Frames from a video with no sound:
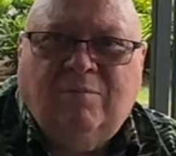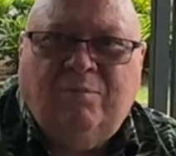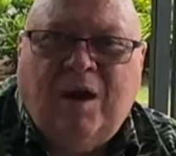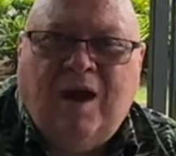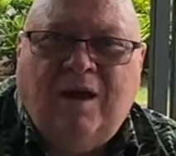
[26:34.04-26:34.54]

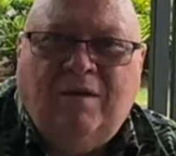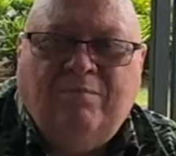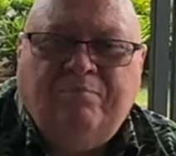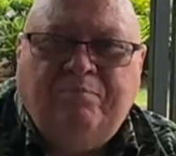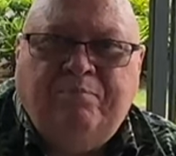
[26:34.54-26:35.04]
Buy
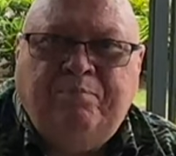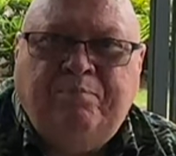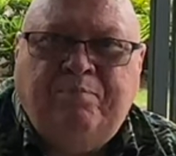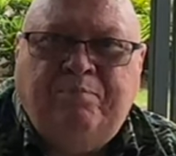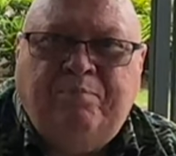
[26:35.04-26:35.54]

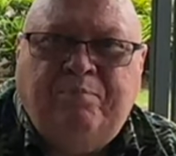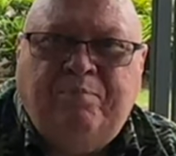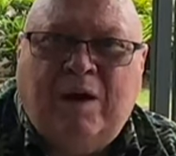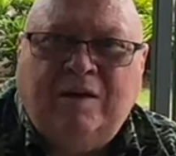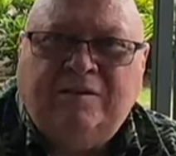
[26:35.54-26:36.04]

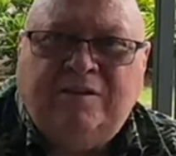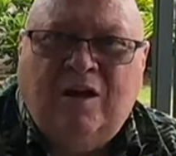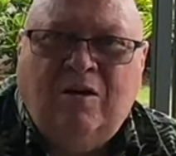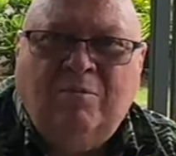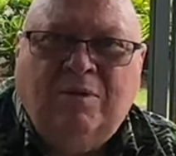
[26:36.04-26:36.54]

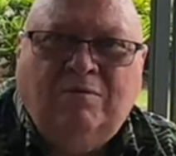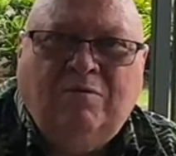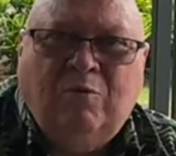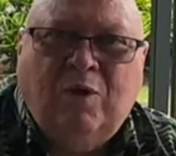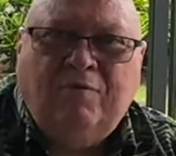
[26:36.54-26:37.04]
some,
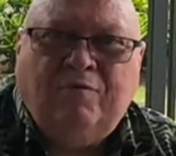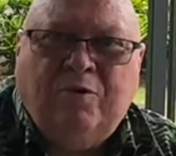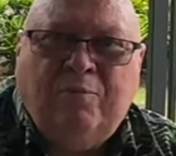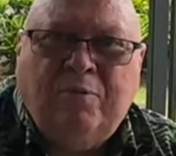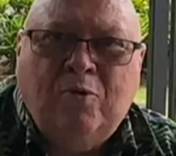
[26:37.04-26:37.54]
wait
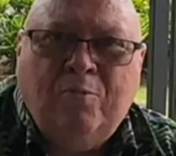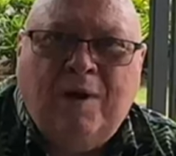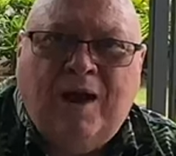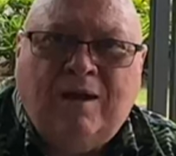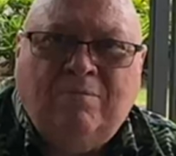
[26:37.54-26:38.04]
for a
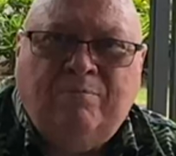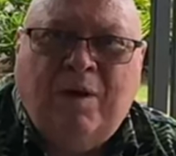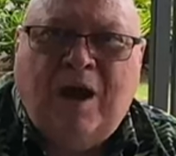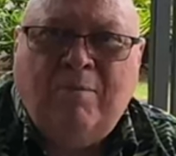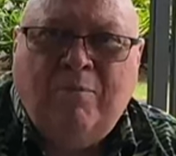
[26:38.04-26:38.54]
pullback,
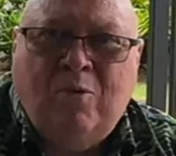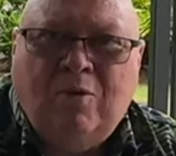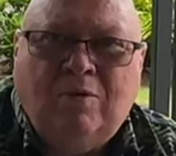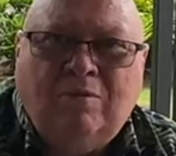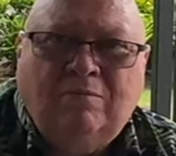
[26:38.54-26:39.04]
buy
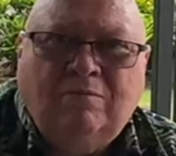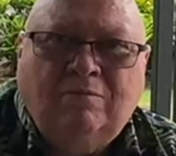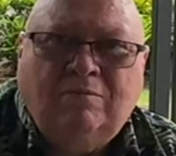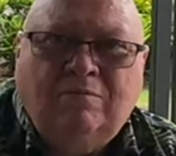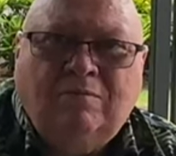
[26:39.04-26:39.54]
more.
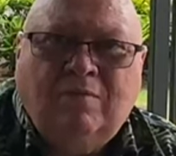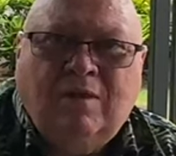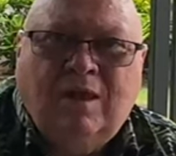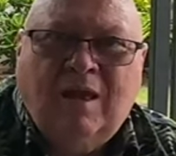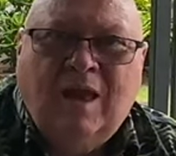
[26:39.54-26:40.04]

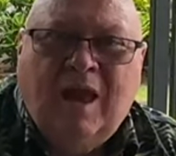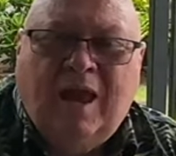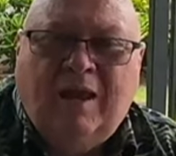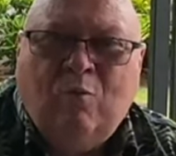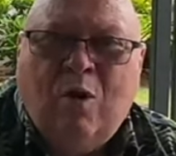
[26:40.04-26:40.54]

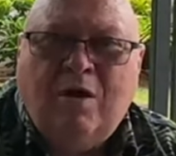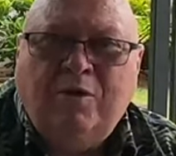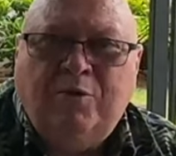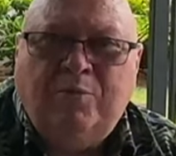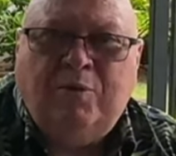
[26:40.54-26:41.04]
And while
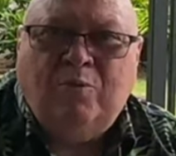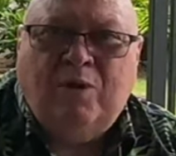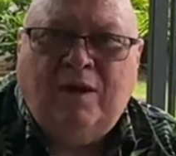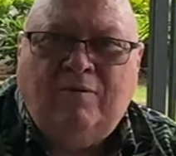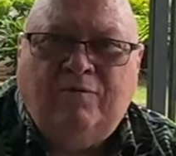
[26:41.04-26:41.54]
you've been
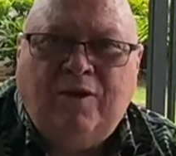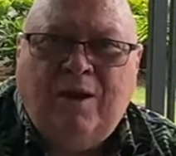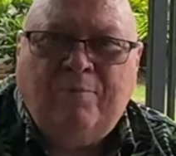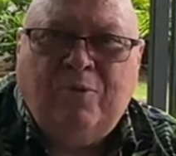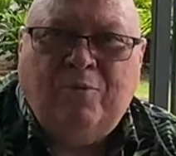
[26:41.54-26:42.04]
waiting for
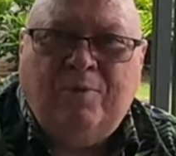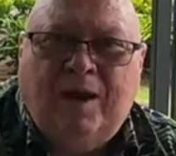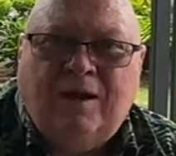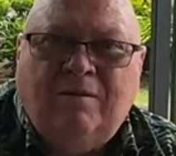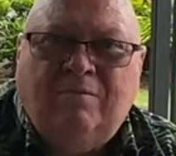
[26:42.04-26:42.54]
that
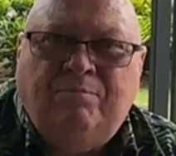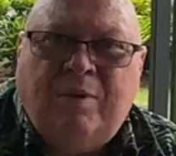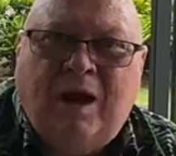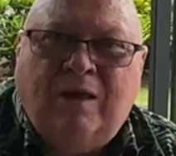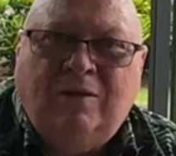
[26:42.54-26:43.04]
pullback,
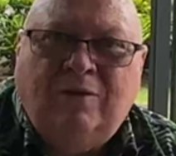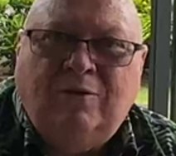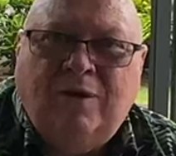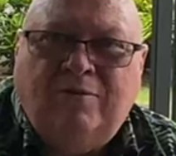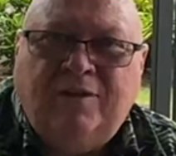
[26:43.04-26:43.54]
buy a
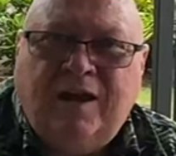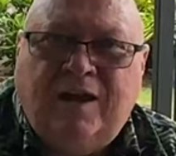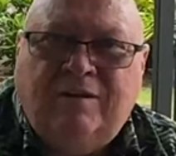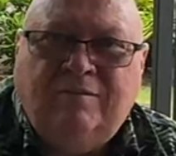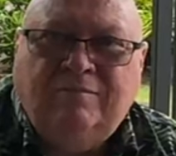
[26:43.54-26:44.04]
little every day.